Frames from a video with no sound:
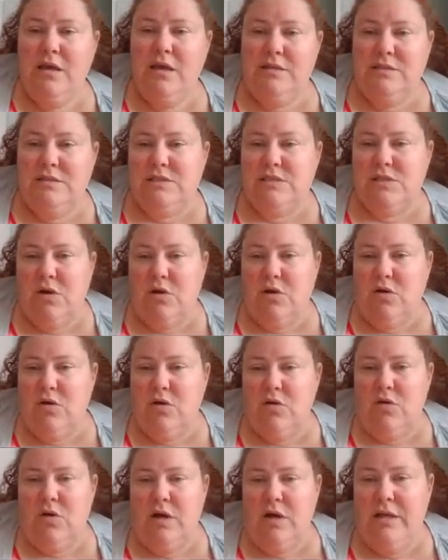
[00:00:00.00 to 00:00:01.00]
And
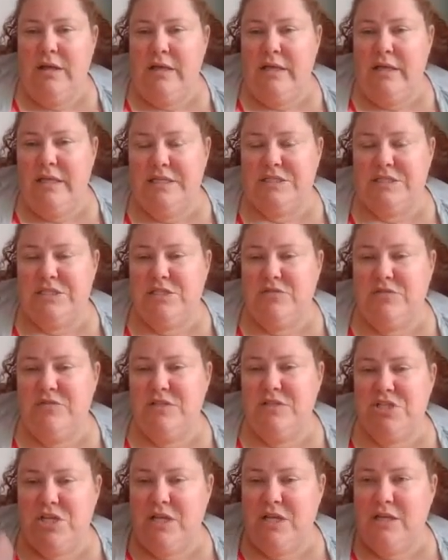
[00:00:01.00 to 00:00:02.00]
so uh, each
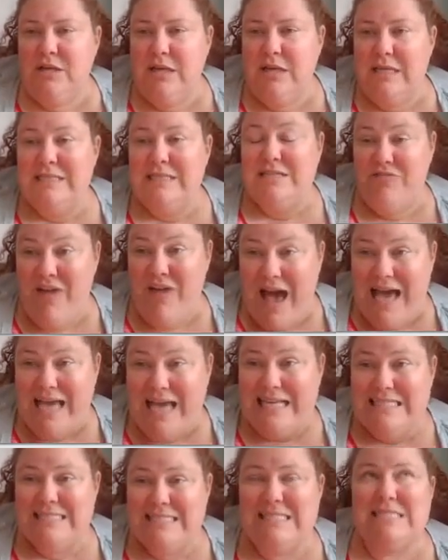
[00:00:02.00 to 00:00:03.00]
division
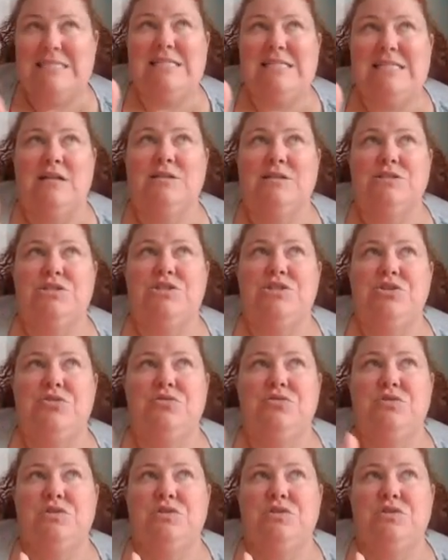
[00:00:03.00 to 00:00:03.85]
divides the cell into two,